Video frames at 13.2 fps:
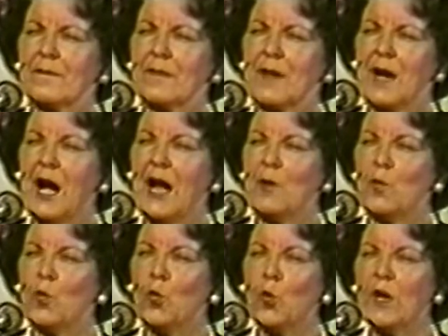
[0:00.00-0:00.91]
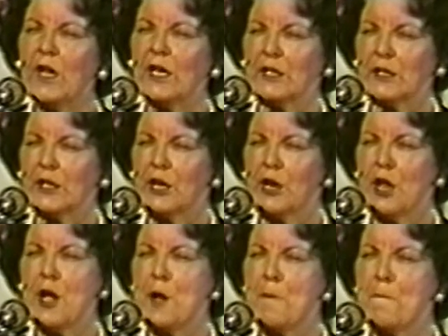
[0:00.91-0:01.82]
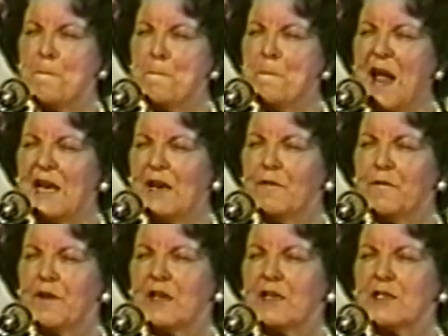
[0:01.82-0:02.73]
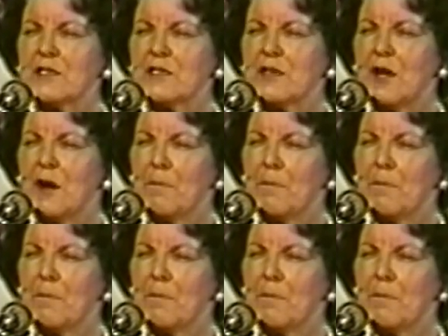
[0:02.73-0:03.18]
I will manifest